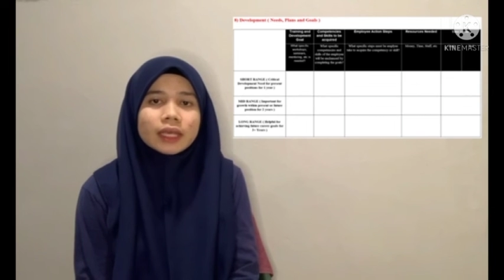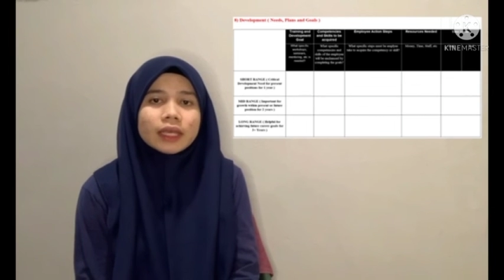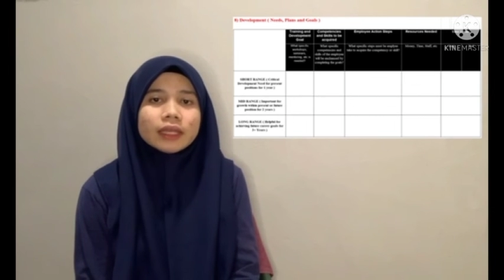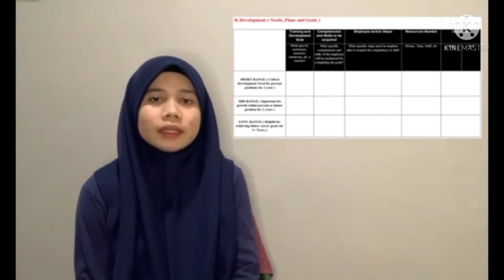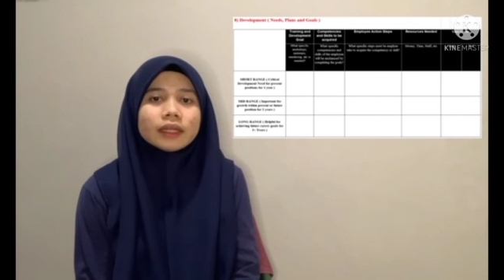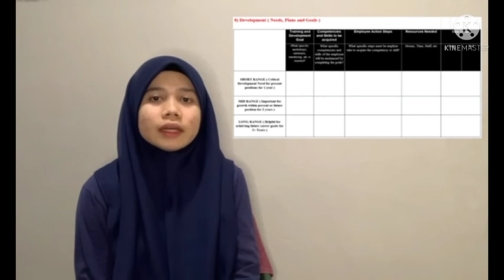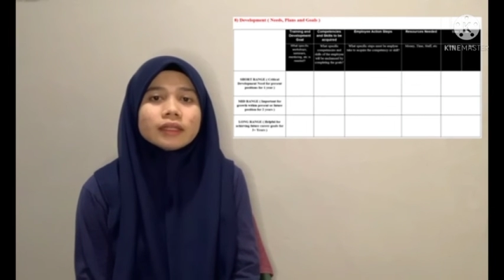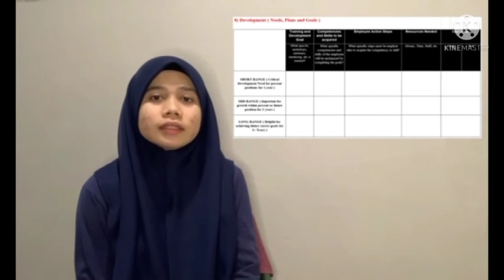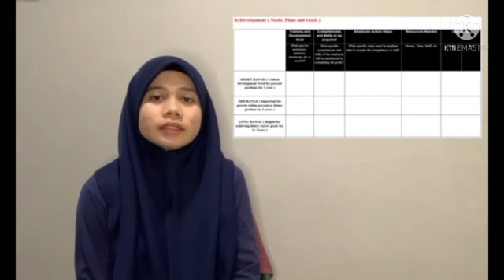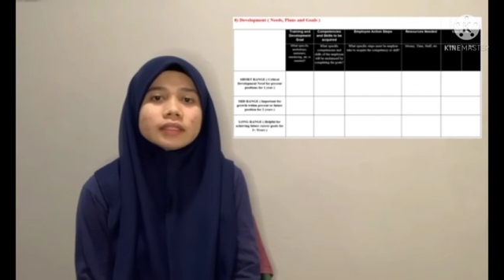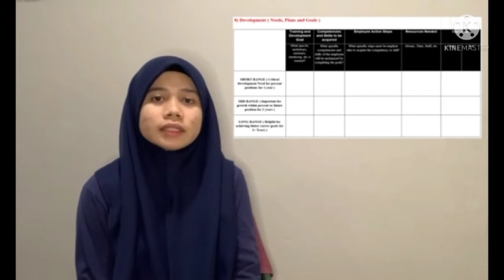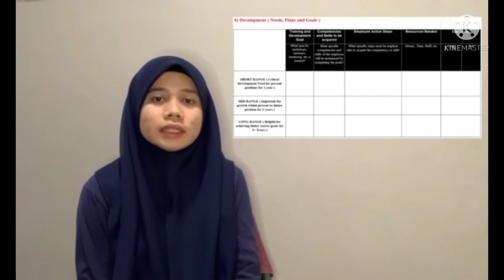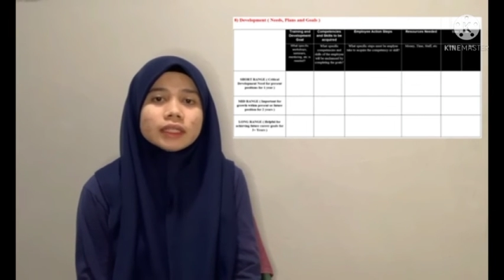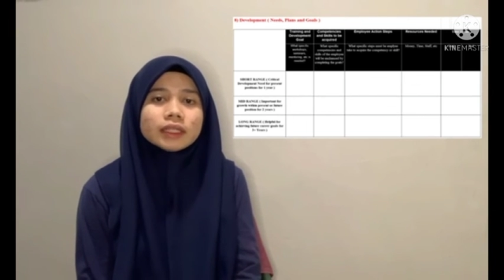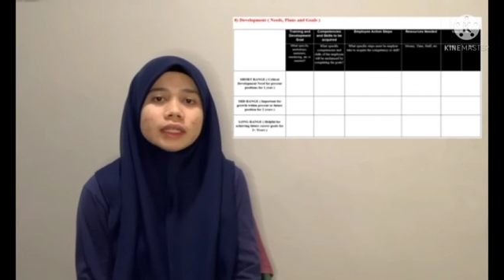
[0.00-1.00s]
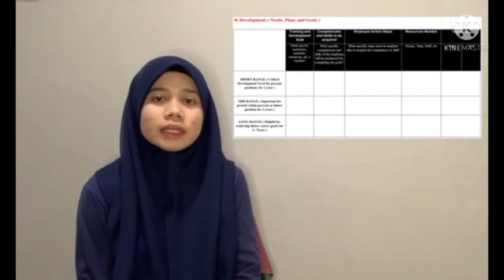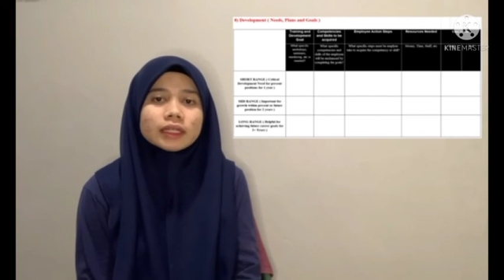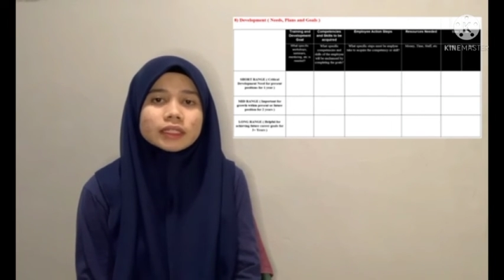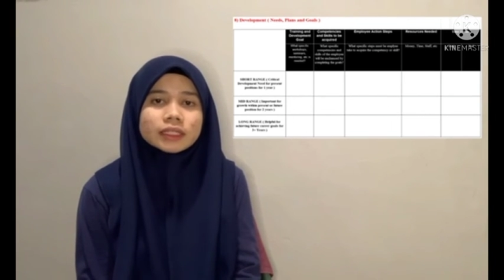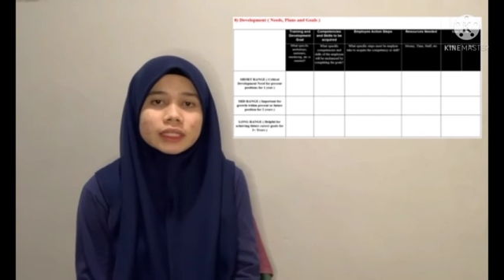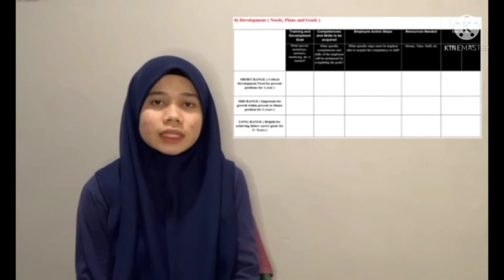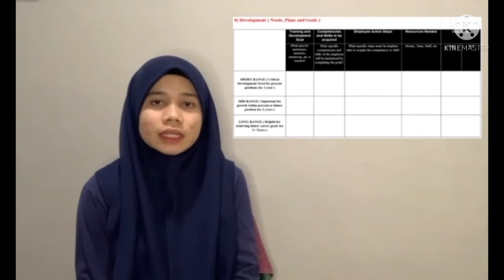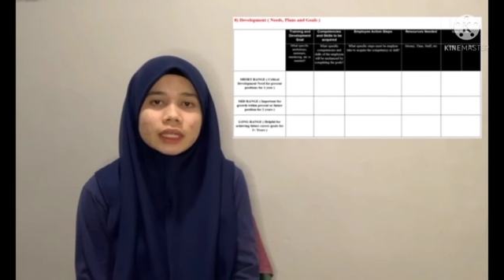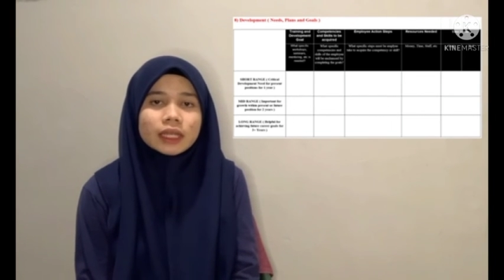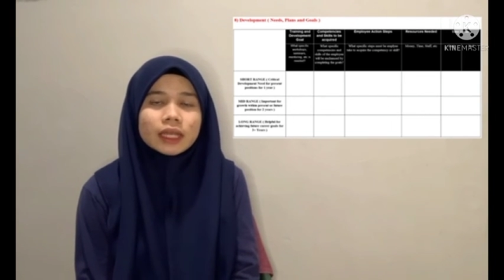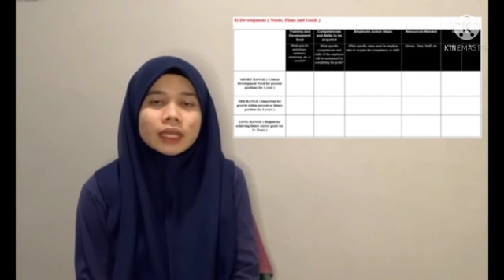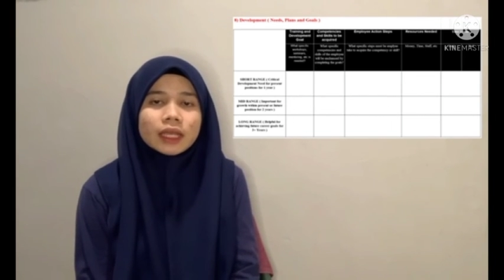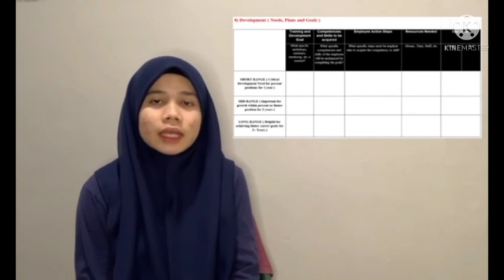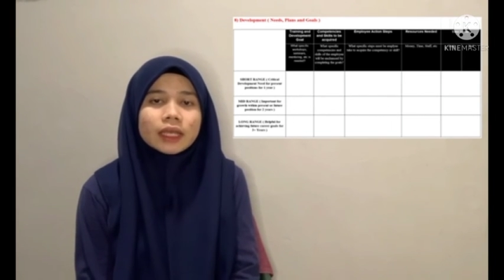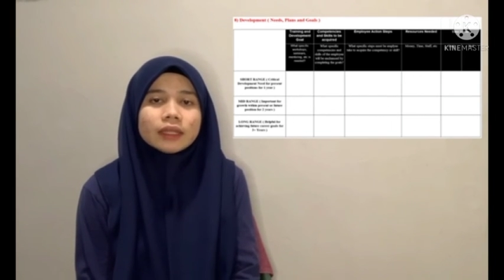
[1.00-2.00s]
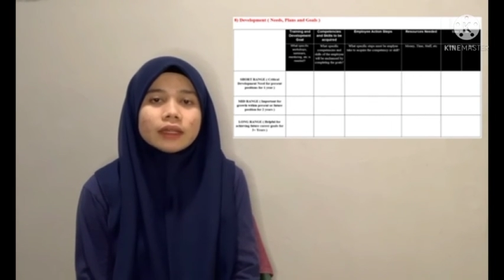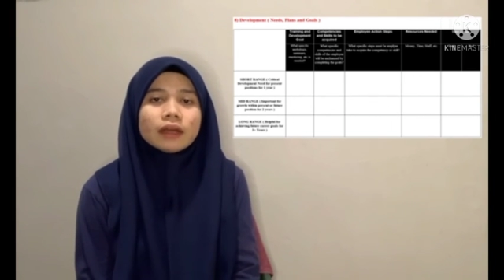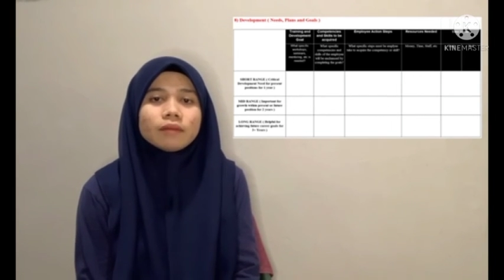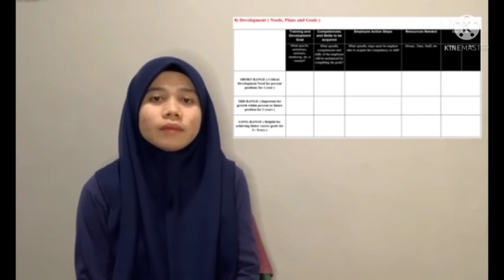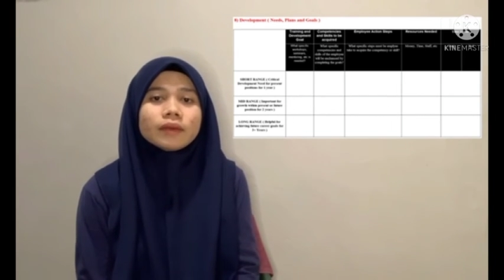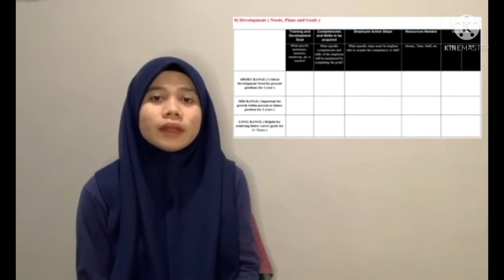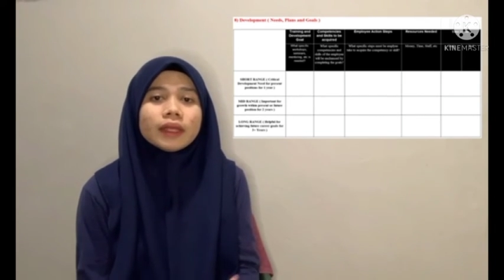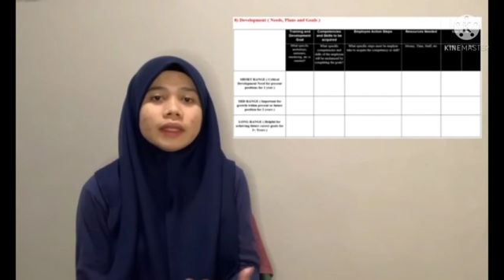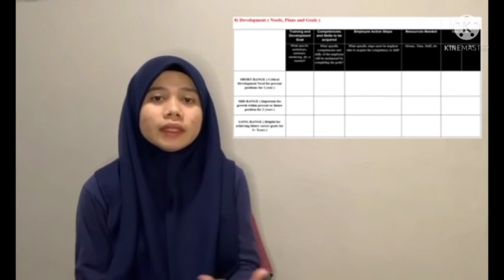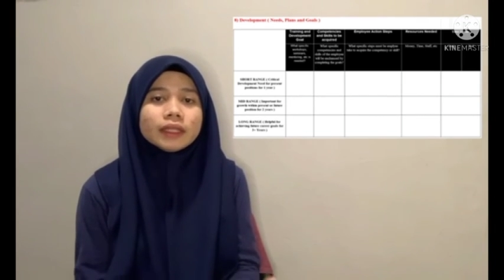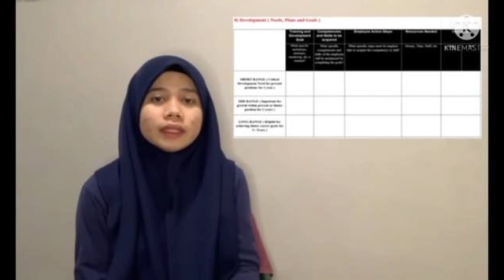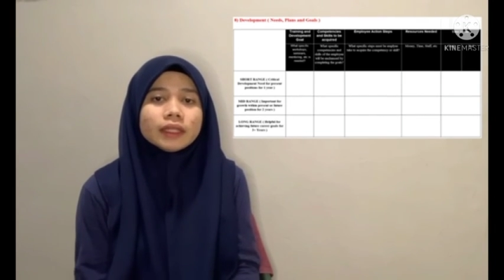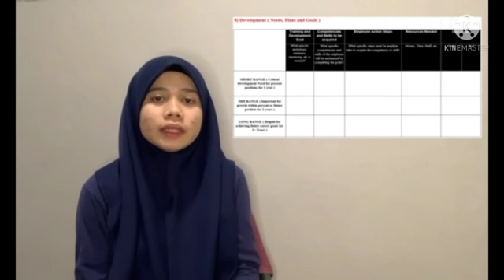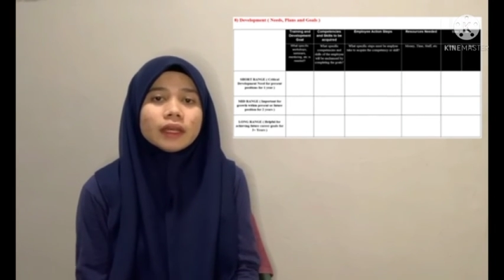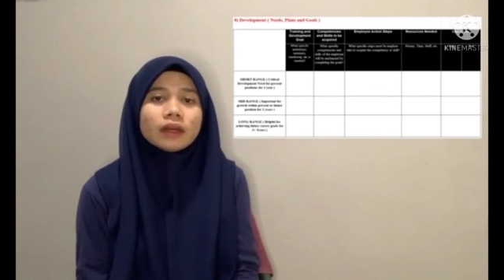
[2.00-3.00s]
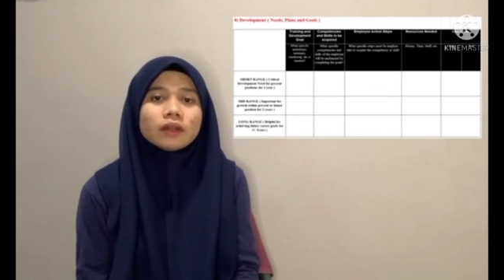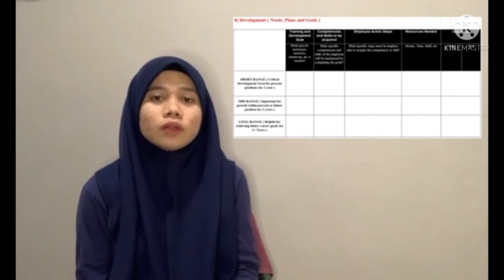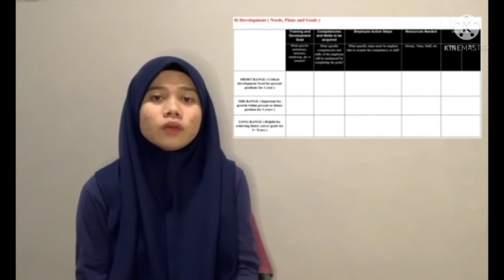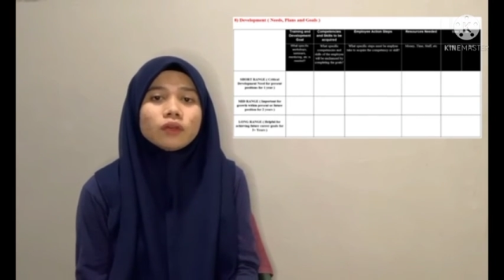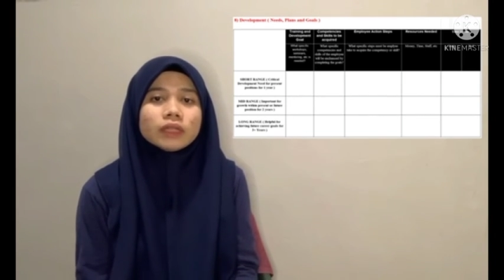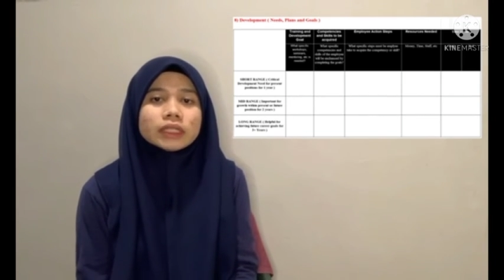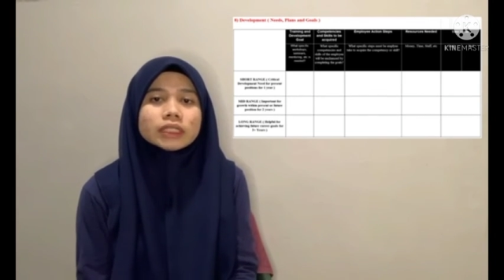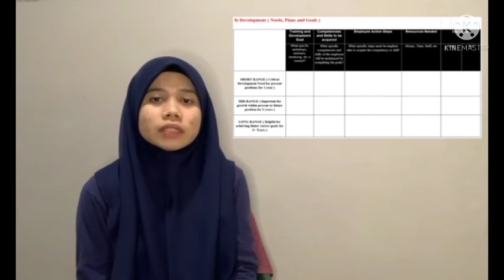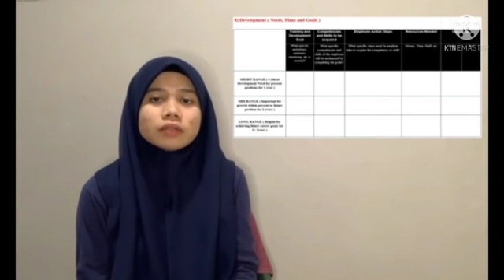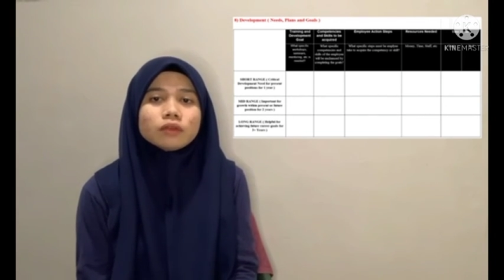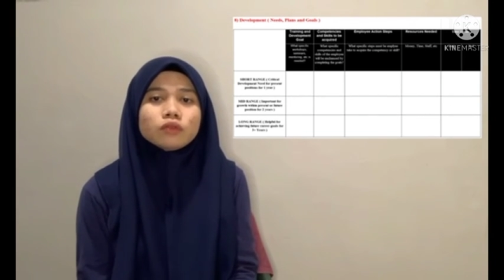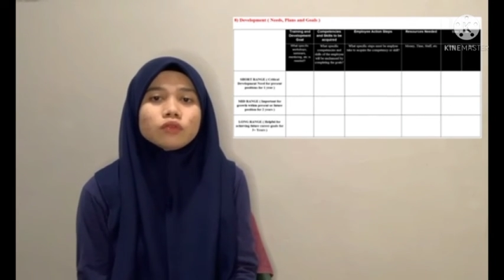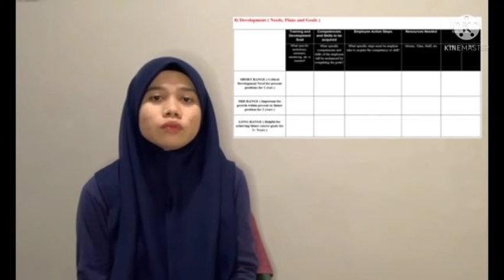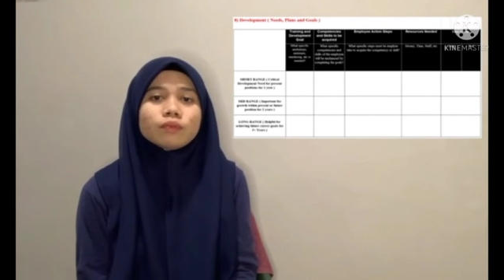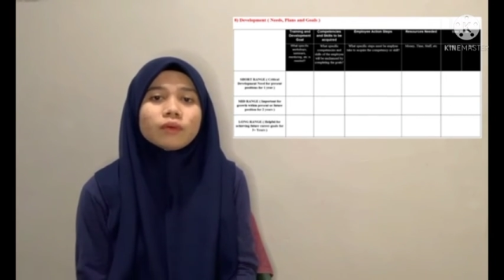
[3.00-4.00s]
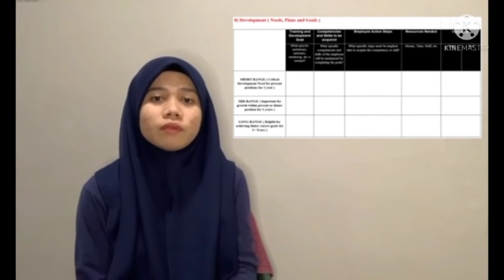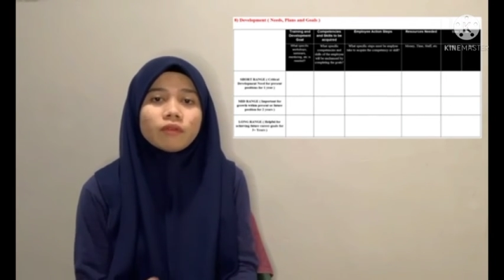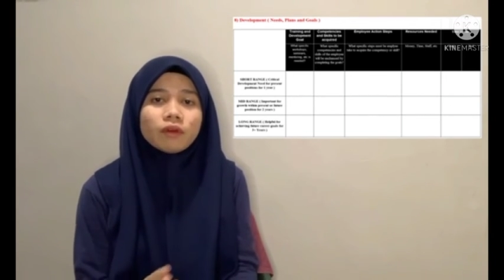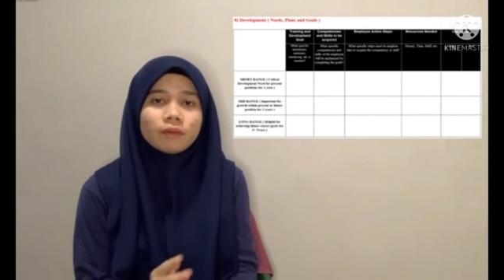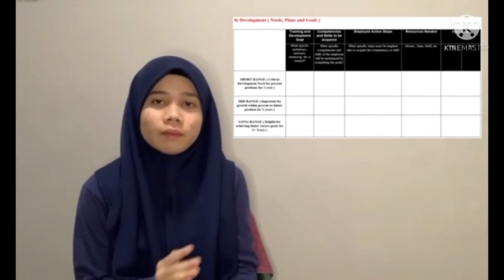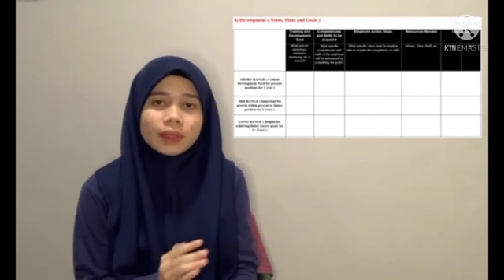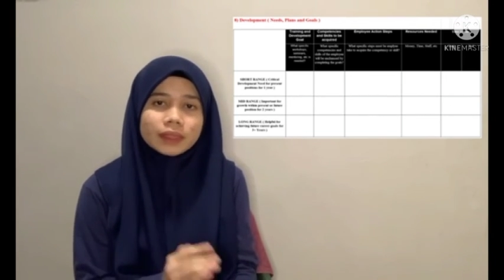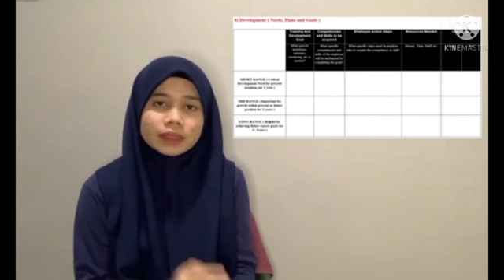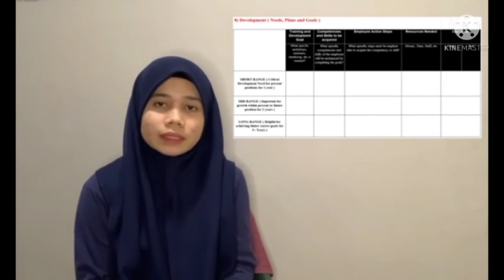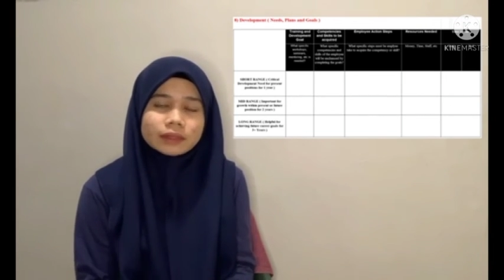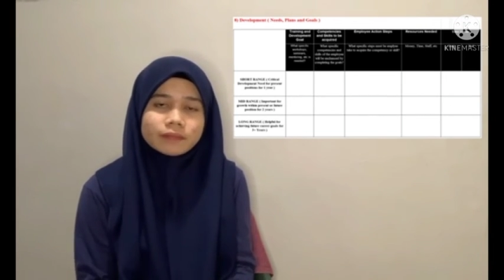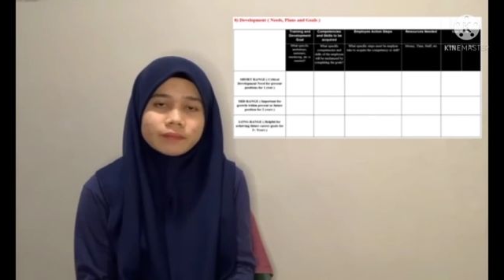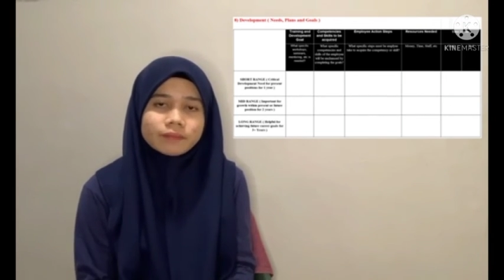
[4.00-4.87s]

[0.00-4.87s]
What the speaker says: enhancing their skill and upgrading their knowledge to perform better.